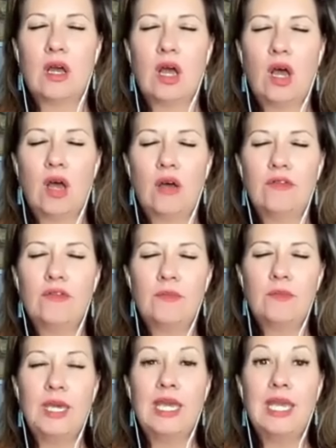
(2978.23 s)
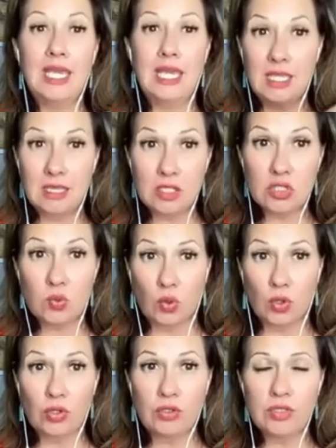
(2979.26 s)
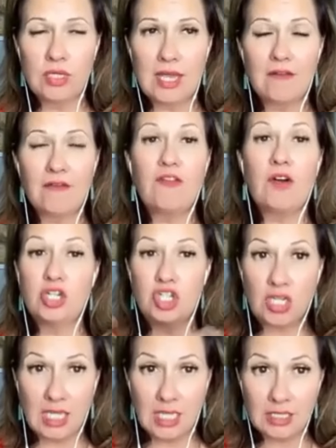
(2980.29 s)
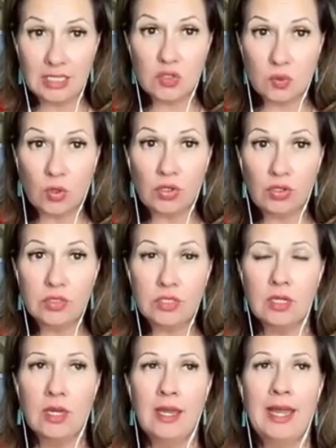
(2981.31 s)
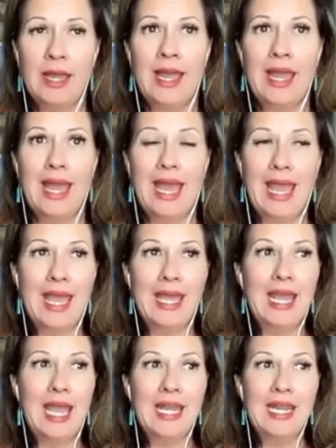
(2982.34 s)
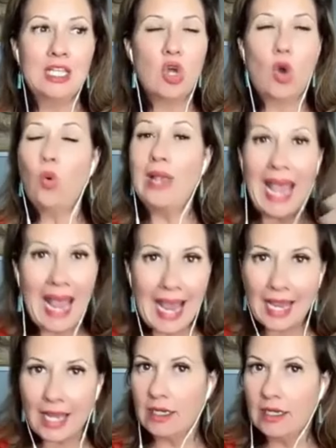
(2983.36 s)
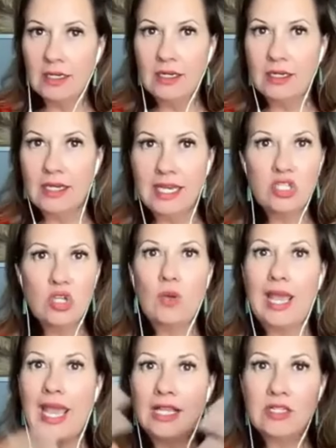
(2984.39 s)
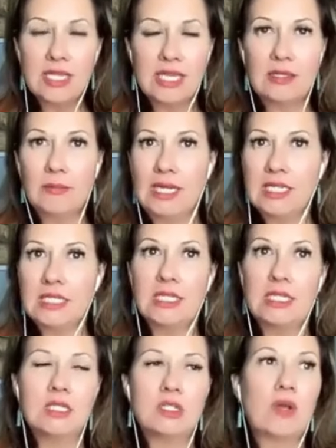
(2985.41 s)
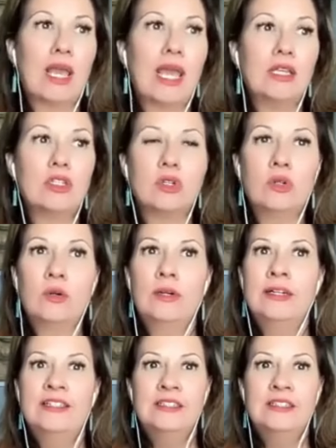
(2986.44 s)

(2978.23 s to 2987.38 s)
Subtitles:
of being in this world and functioning in this world, and it's okay. It's okay to take the medicine. It's okay to